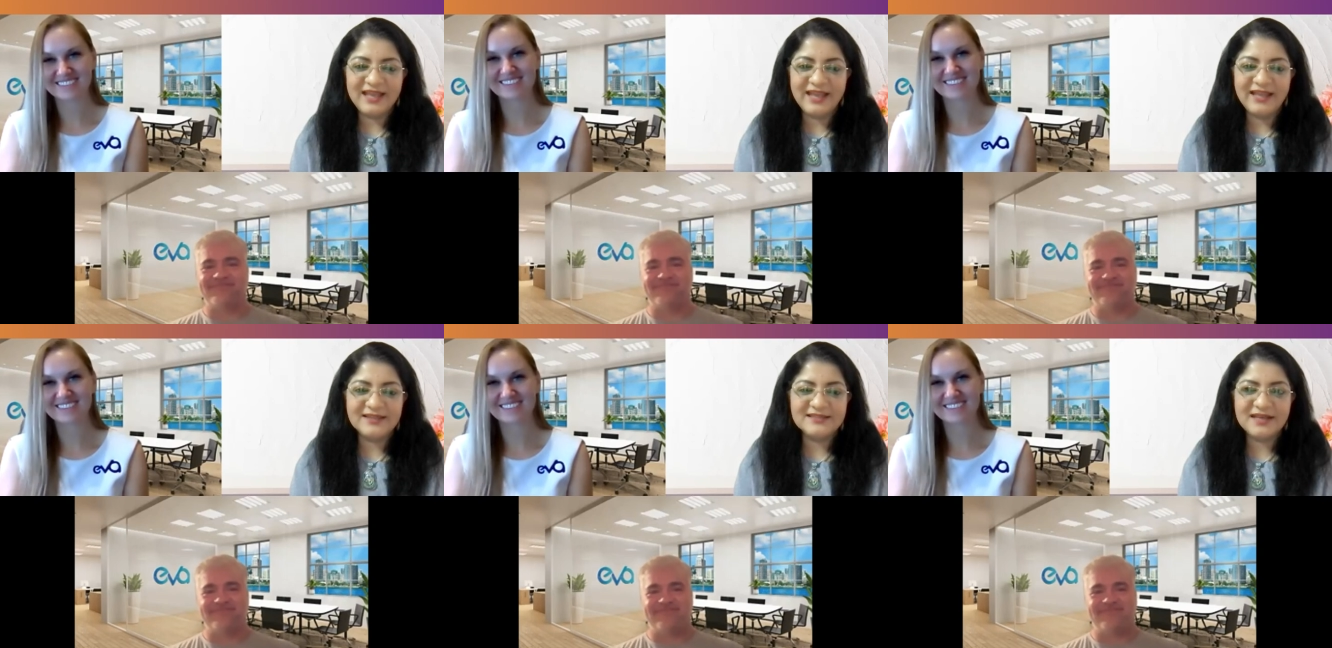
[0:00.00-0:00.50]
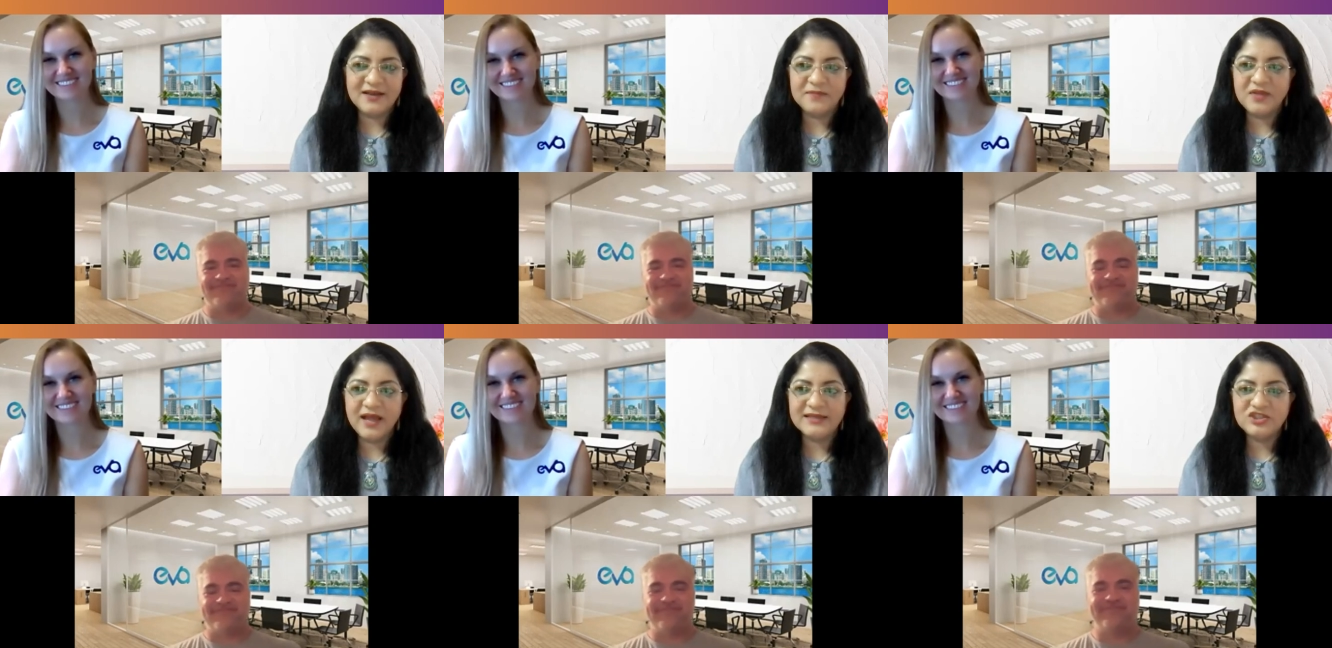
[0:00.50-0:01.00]
Speaker 1: And uh,
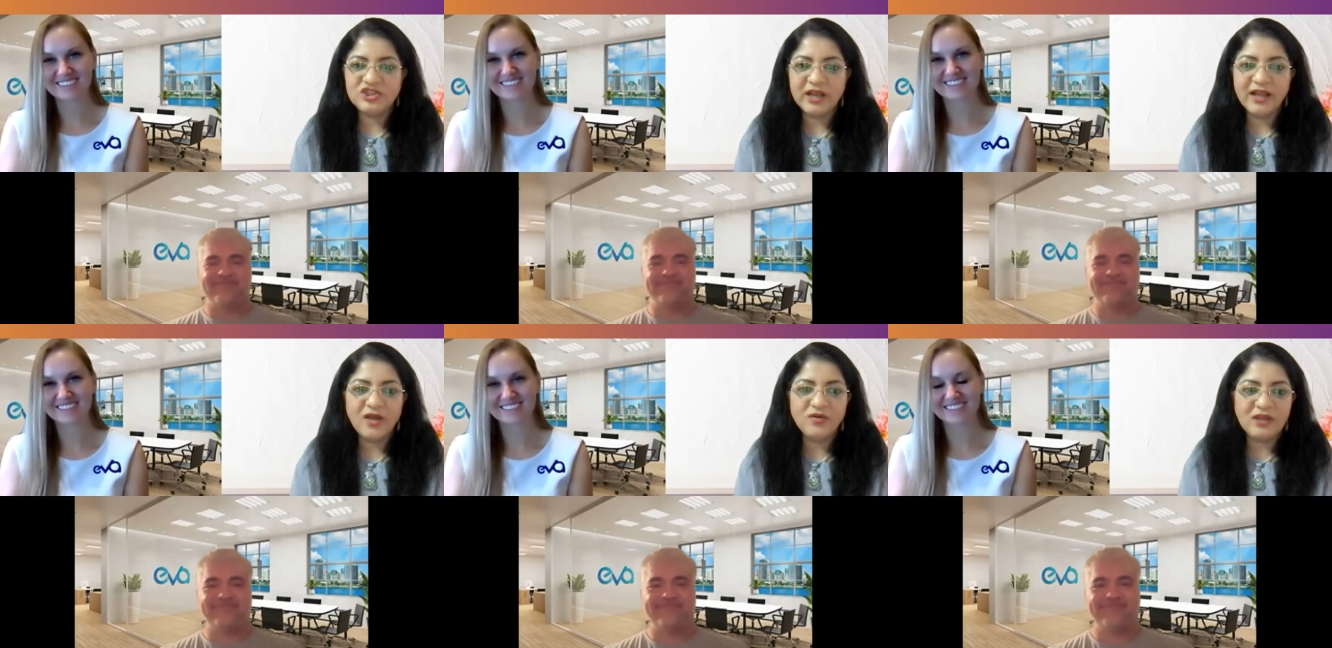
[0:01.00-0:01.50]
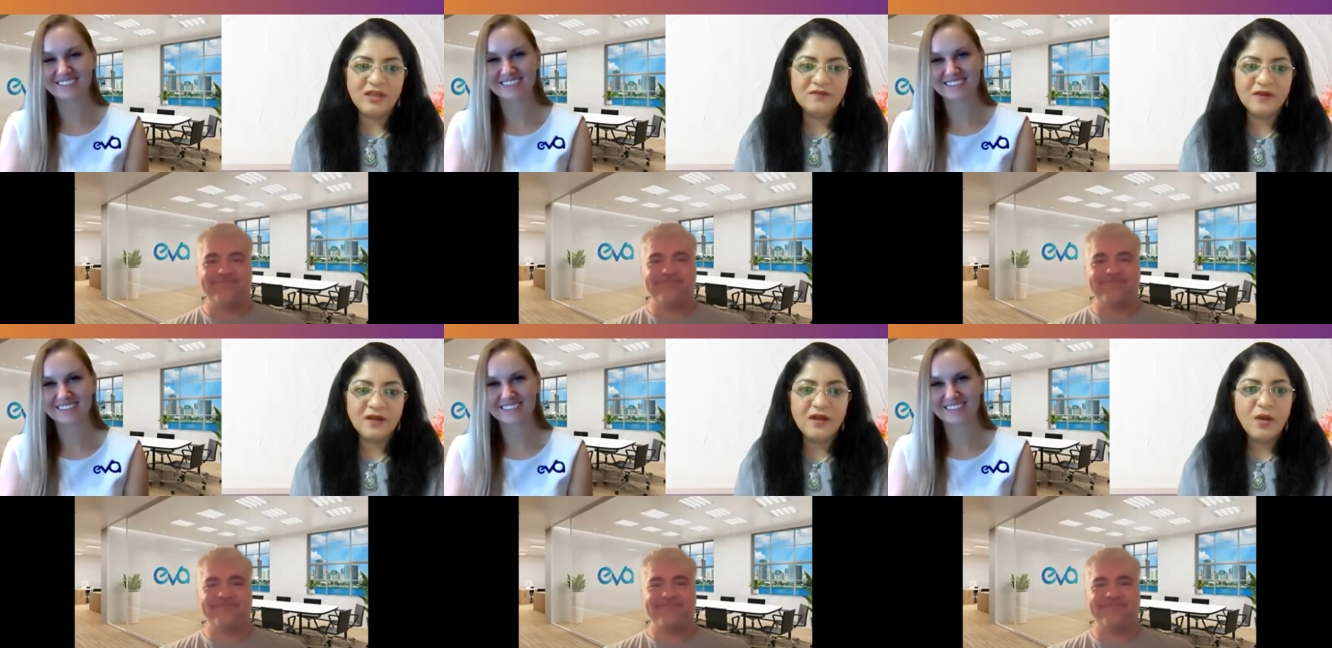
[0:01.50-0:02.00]
guys, check out
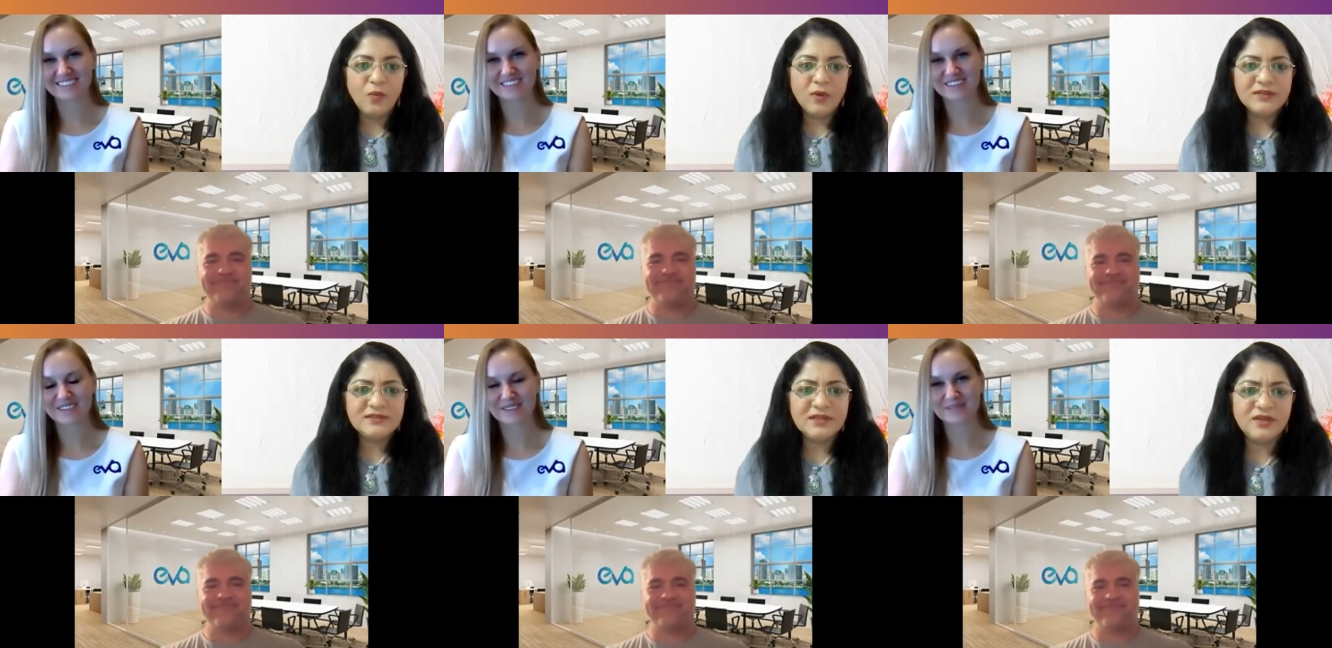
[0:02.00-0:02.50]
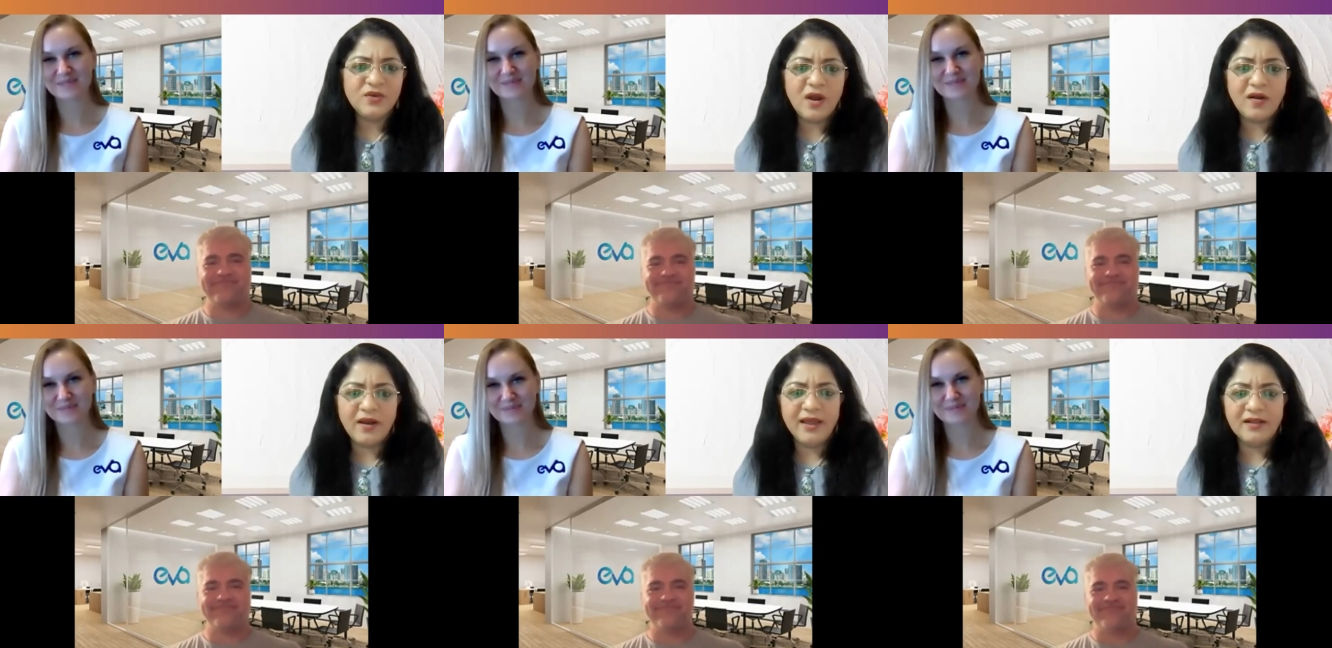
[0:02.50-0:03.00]
Eva. What's the
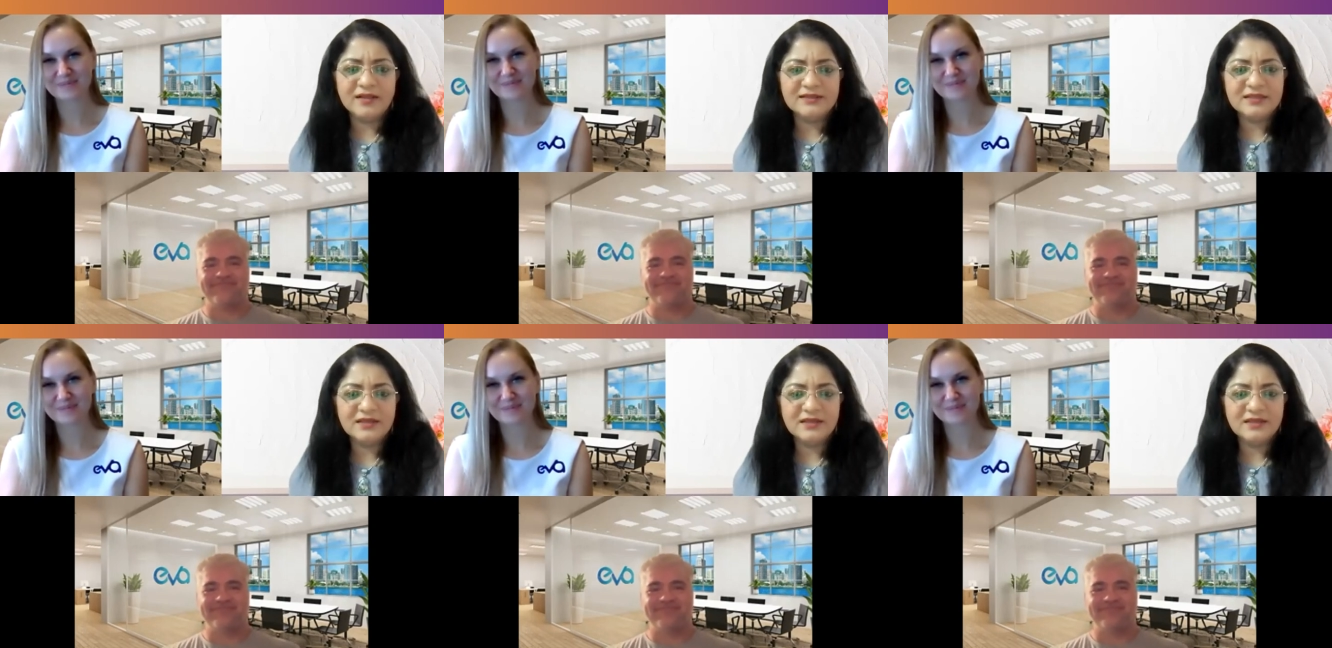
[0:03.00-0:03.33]
URL? Is